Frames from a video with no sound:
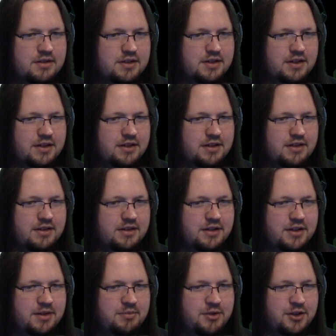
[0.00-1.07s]
Yeah, you
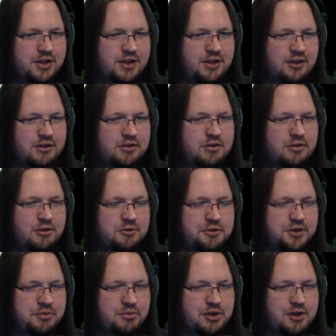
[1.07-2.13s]
end up looking all
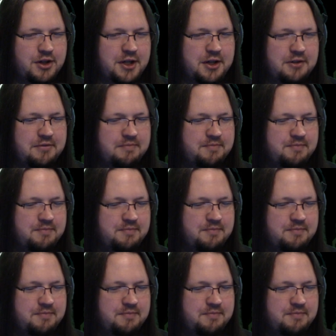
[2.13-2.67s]
Cronenbergy.